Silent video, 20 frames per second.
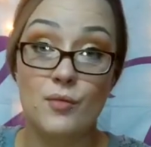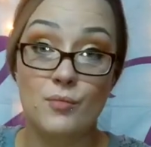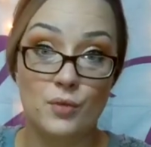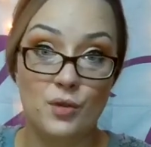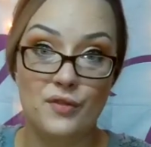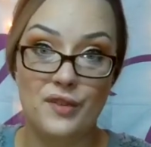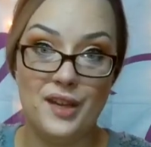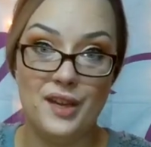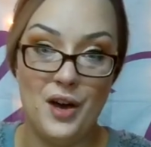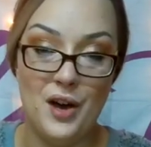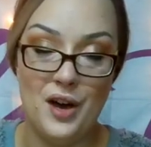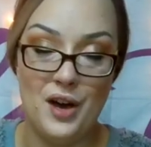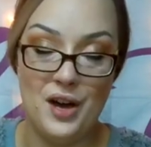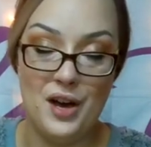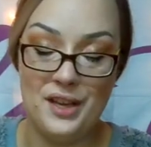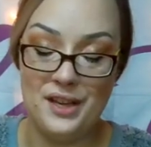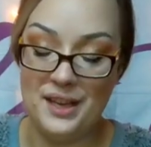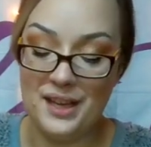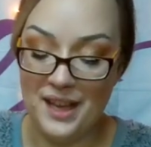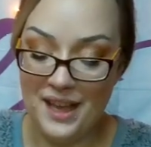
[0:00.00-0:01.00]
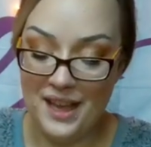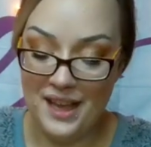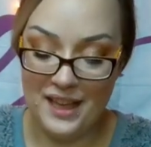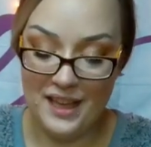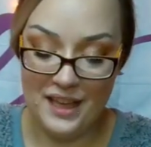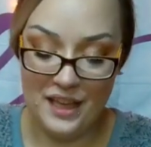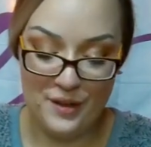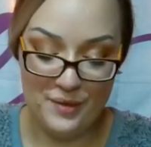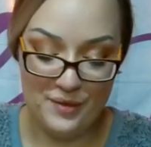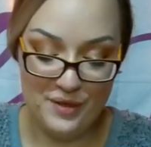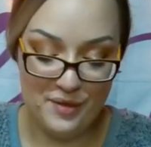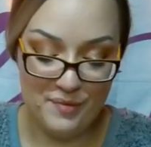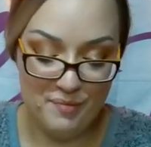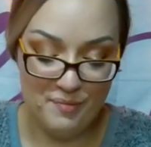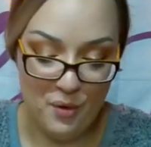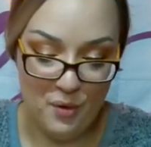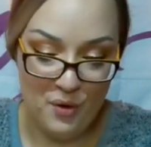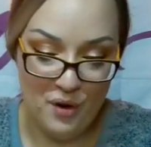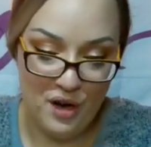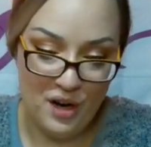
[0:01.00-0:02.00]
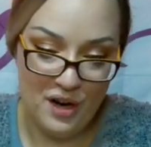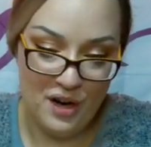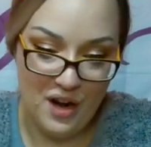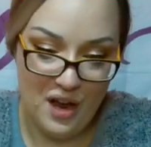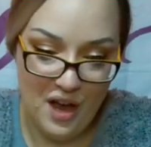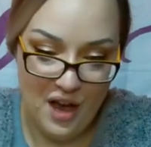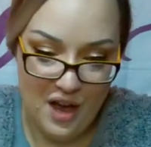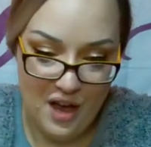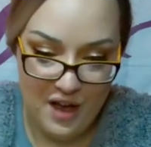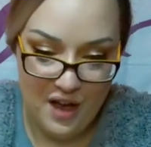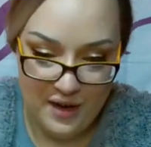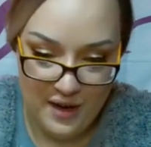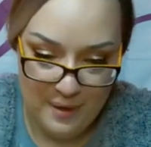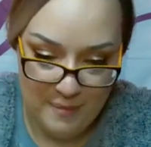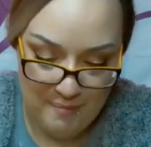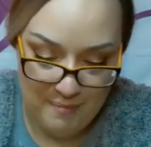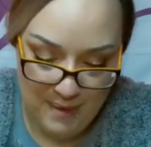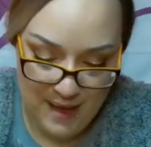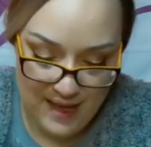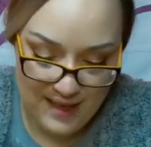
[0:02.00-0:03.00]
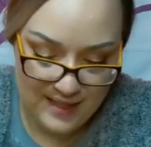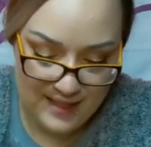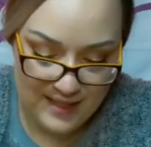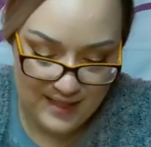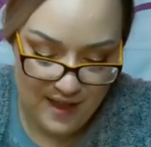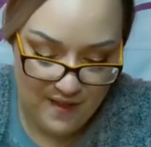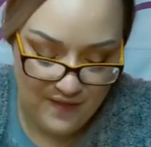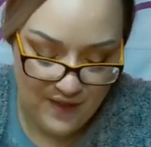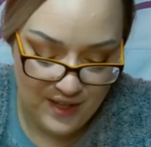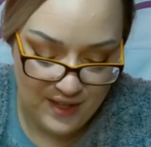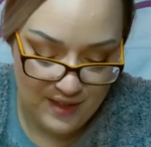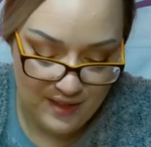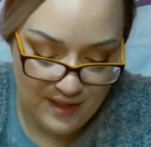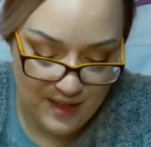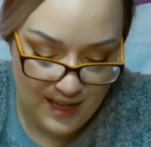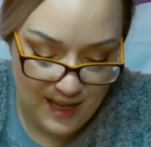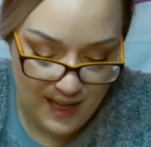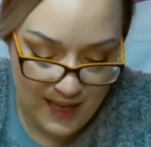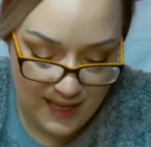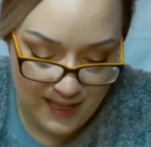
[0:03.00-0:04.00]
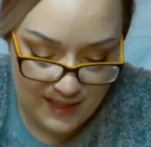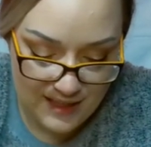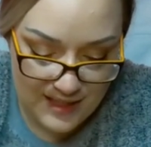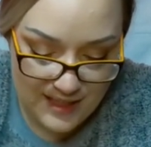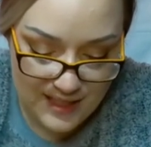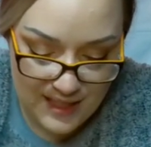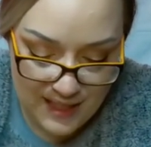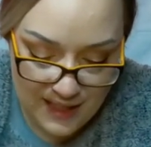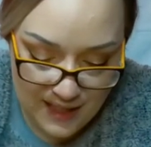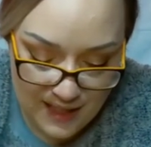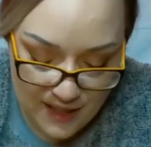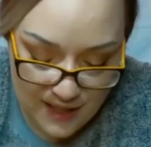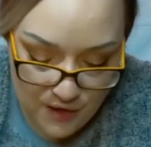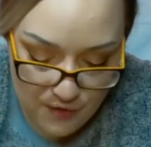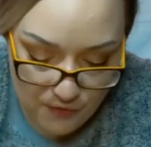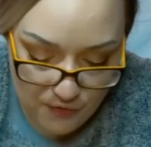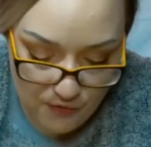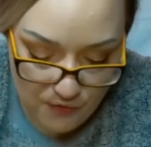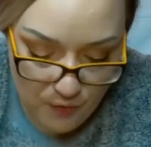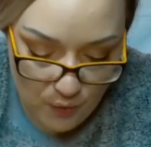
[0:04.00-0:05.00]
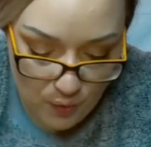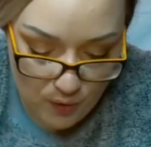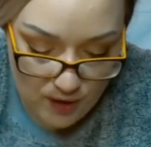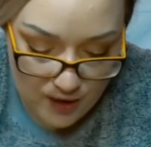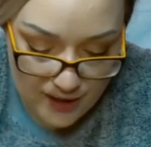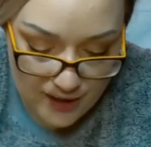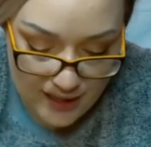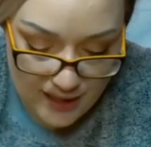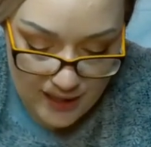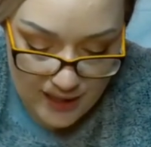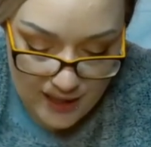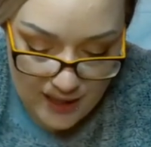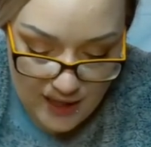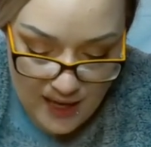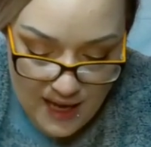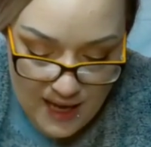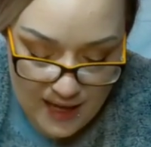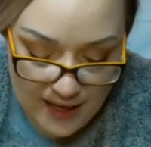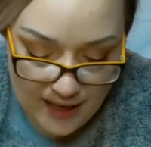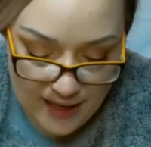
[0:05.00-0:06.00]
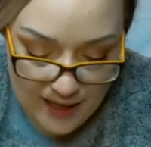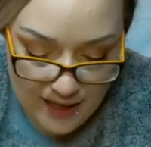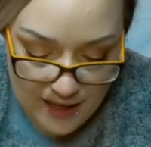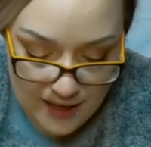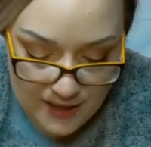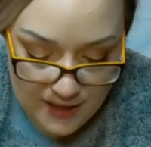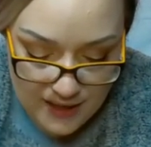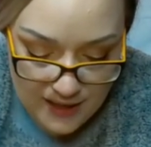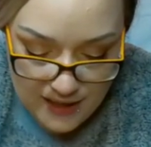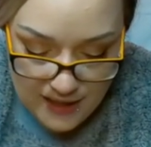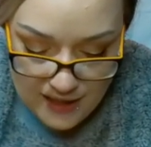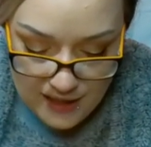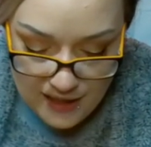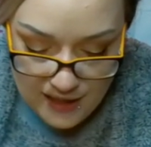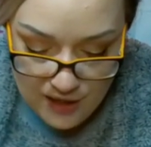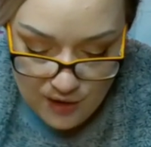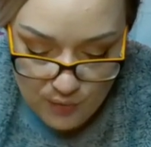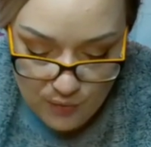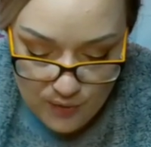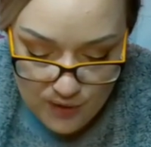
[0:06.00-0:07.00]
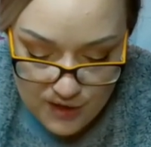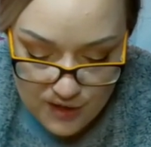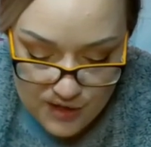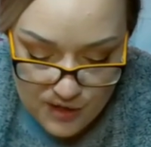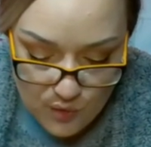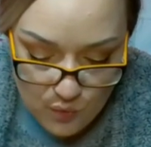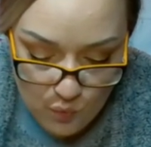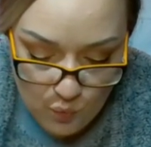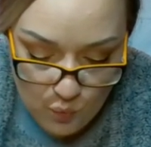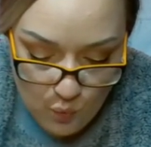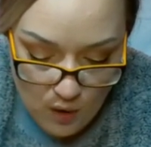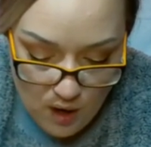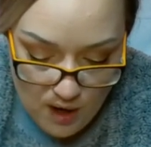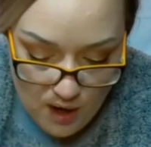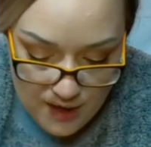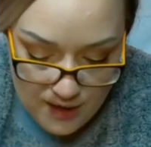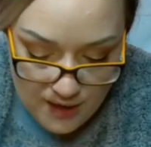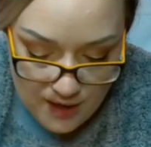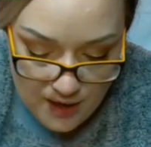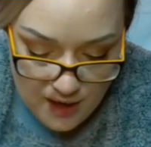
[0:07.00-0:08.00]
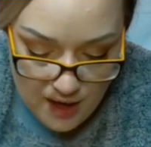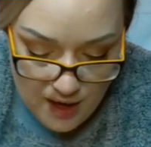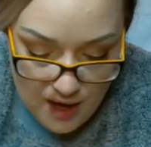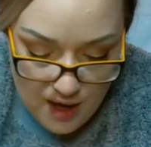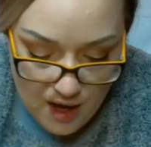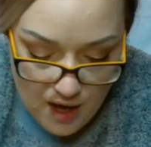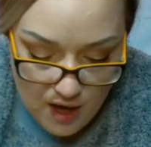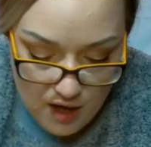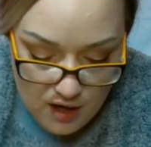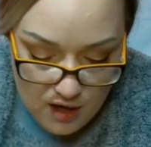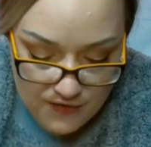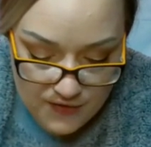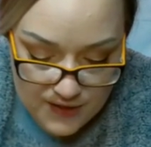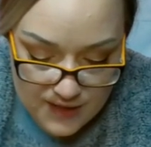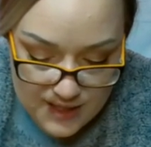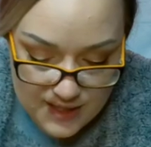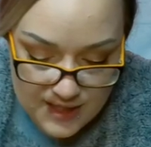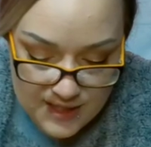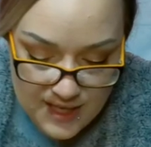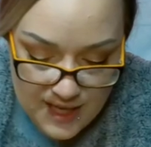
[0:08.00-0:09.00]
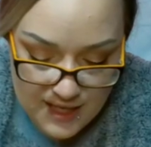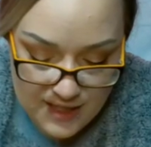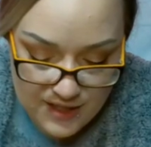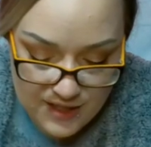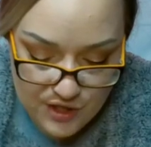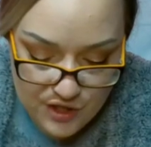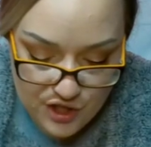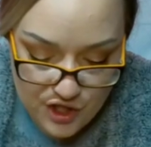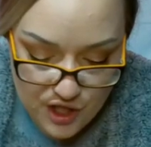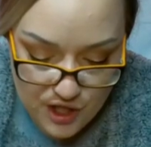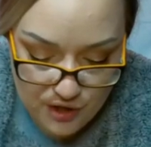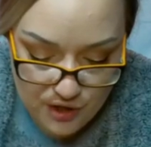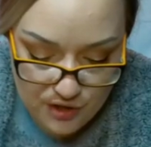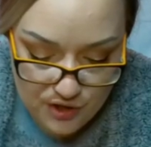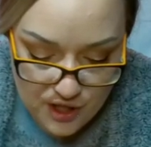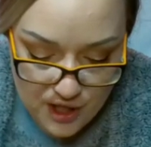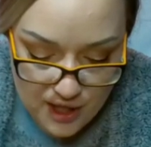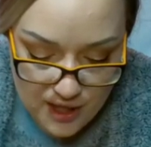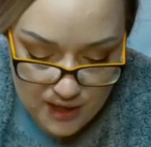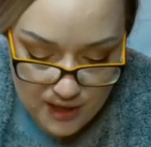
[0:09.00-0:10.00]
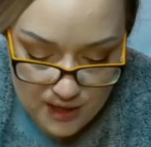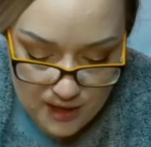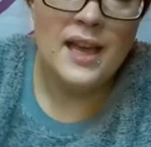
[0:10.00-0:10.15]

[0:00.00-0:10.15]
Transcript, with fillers: Moving on, he was born on May 7th, 1840, and he was one of six children.